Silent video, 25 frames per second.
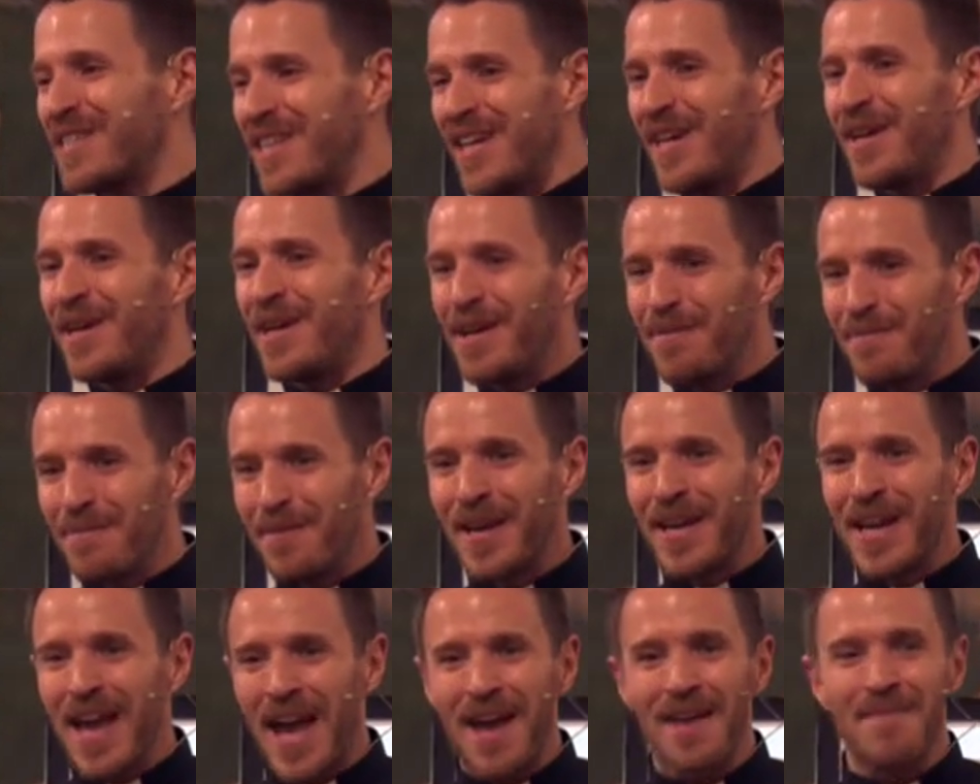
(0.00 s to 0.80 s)
He
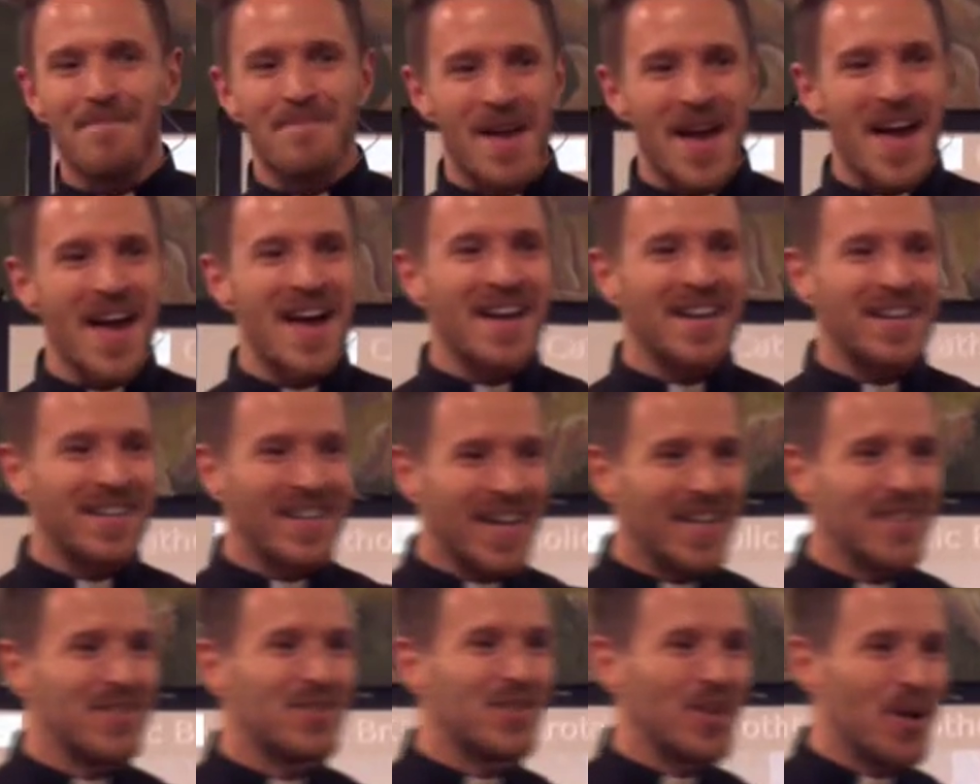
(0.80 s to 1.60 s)
became man,
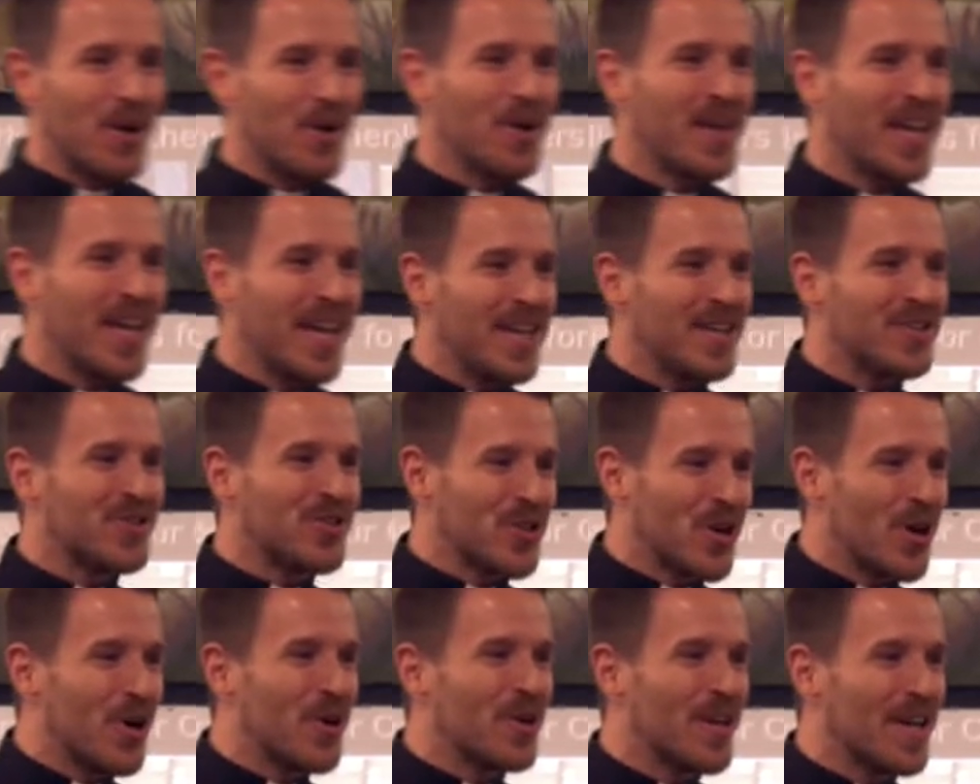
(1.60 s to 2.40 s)
and so he
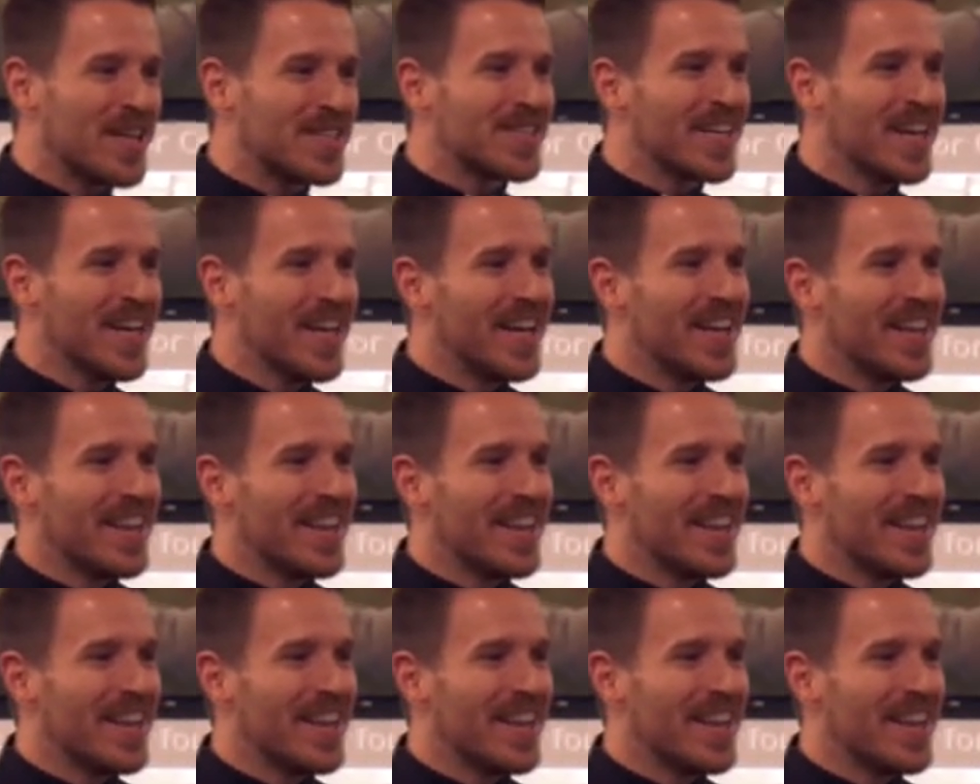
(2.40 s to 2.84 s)
showed us